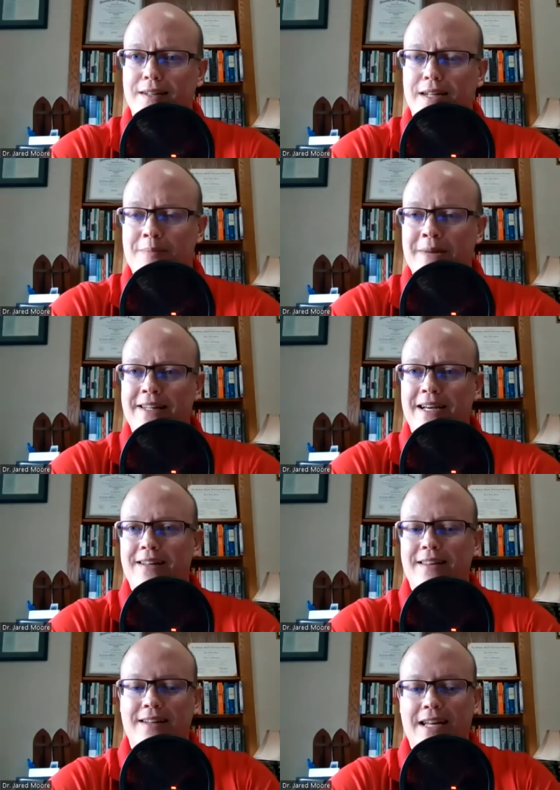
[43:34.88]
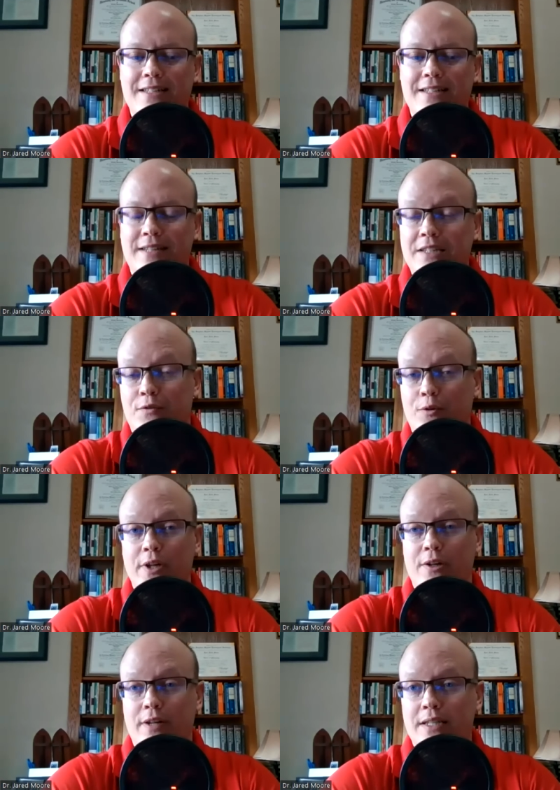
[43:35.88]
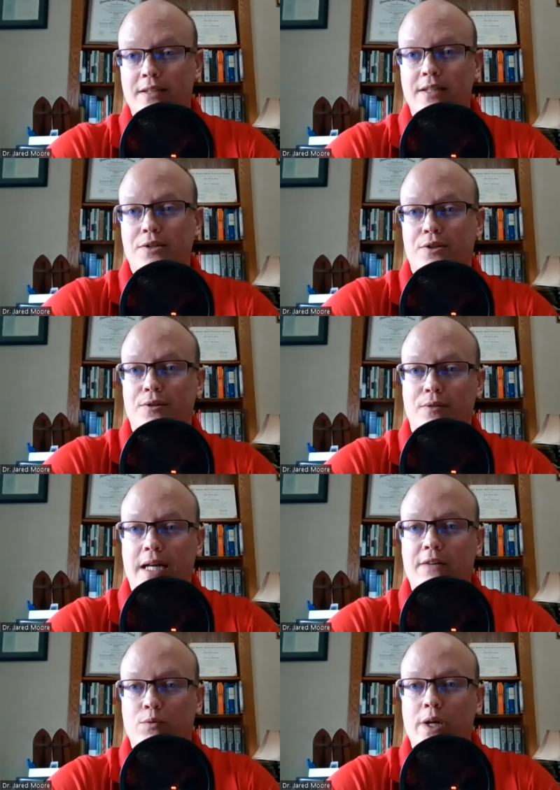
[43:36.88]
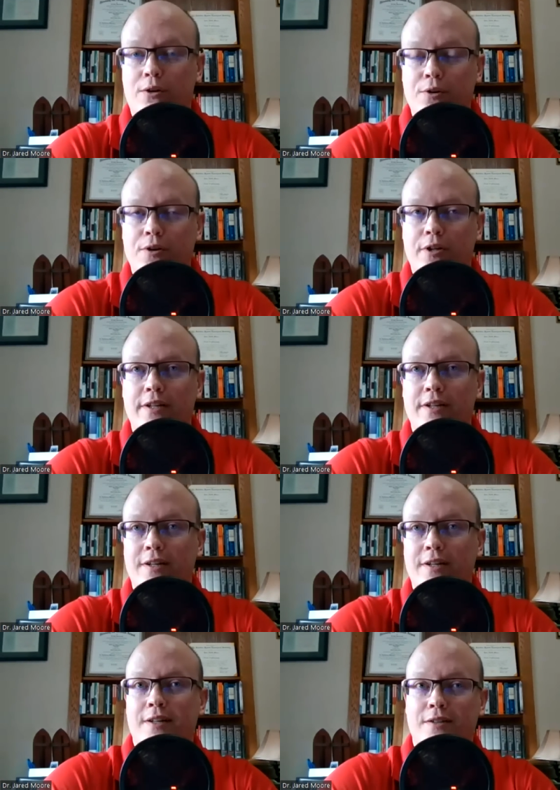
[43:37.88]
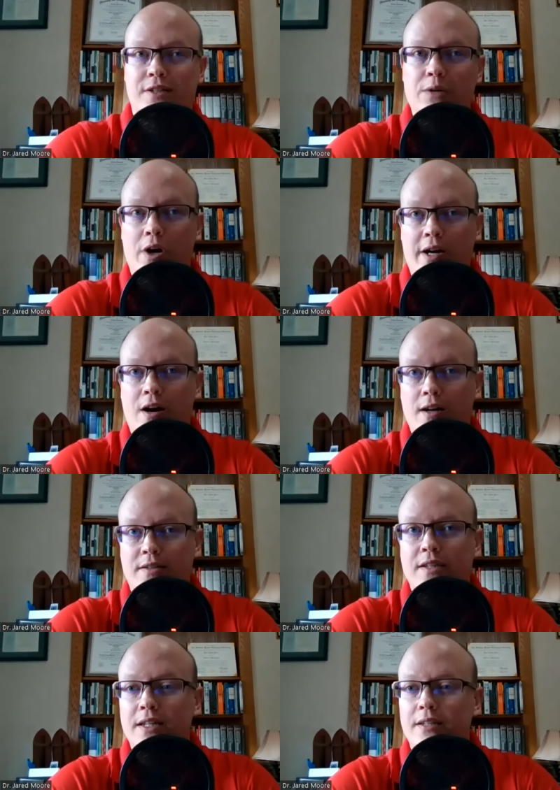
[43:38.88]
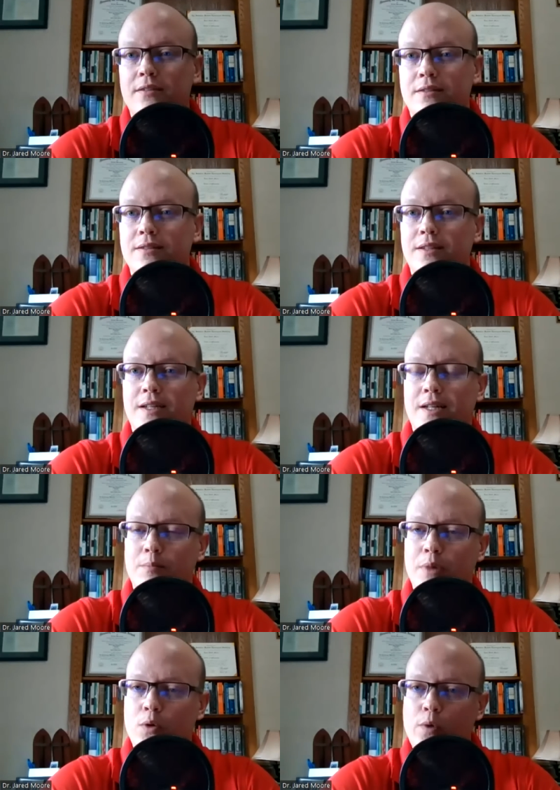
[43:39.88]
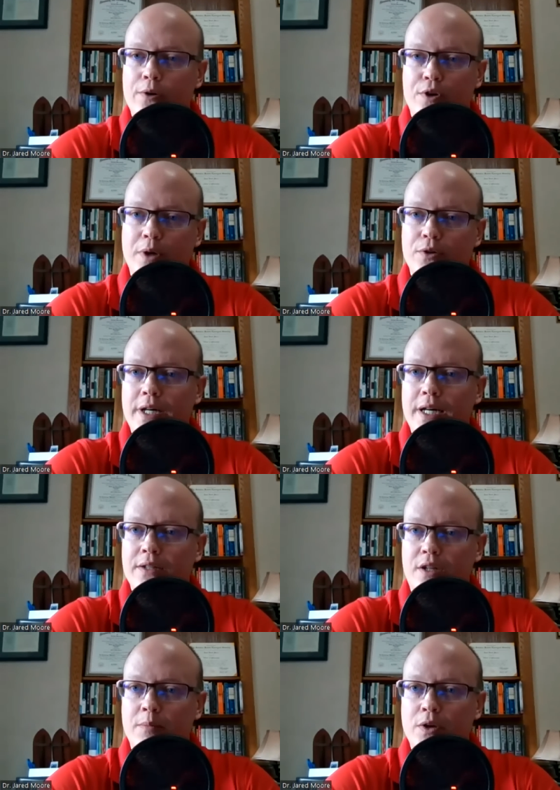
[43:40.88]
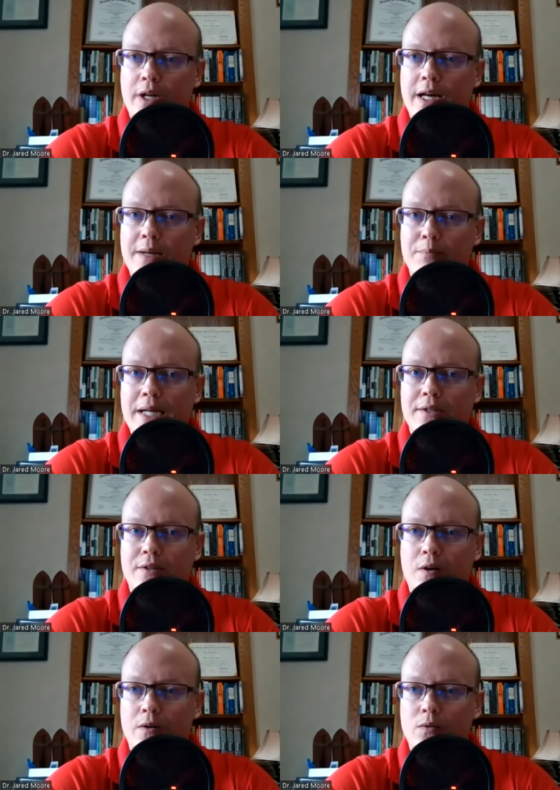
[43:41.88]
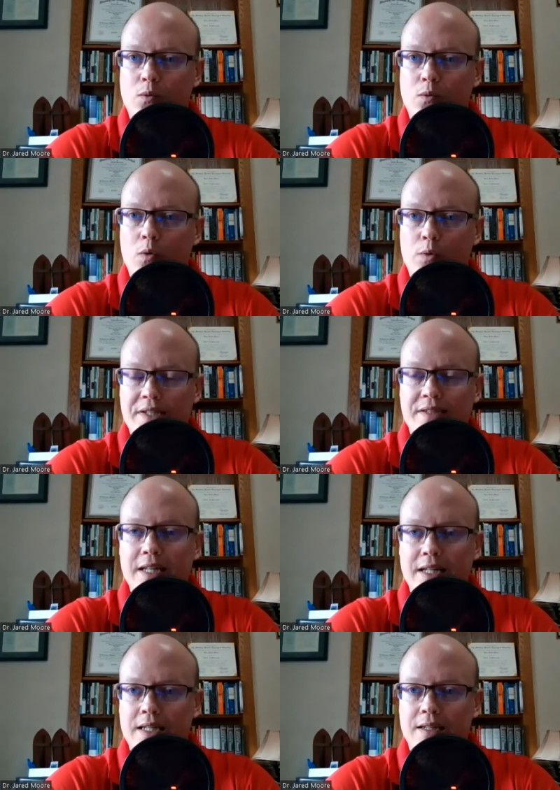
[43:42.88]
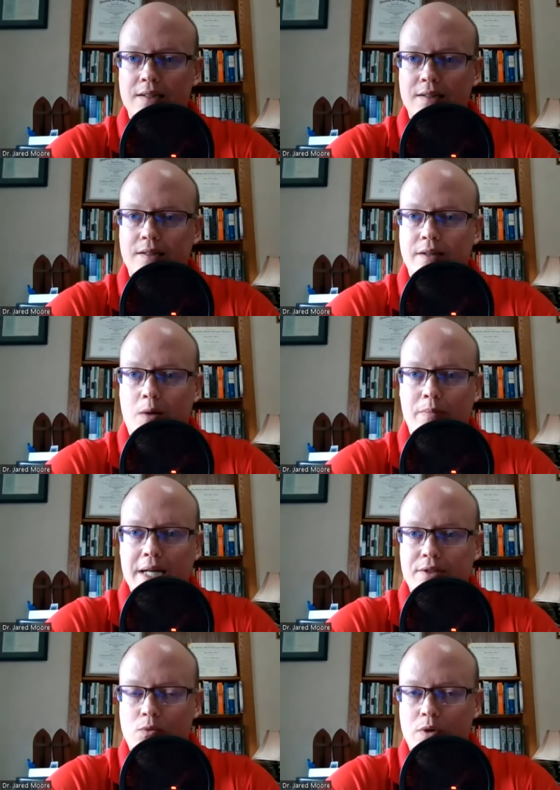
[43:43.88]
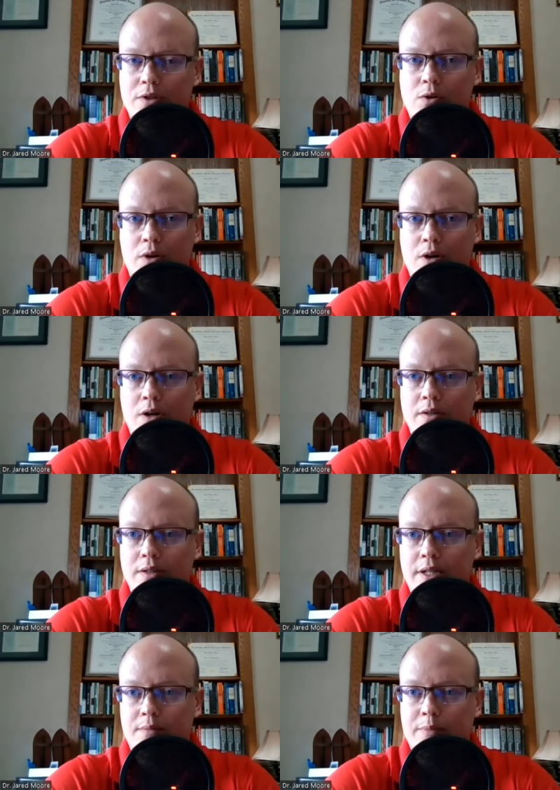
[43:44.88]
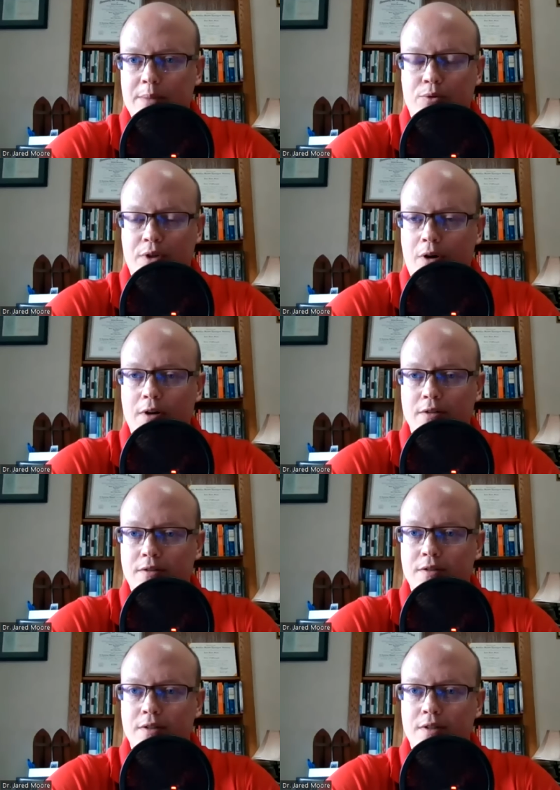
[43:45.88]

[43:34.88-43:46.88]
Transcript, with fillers: I mean, that, that's that's for real. That's the issue. Like, if we could see what God sees, but we are supposed to excommunicate based on what we see, not based on what's going on in people's hearts.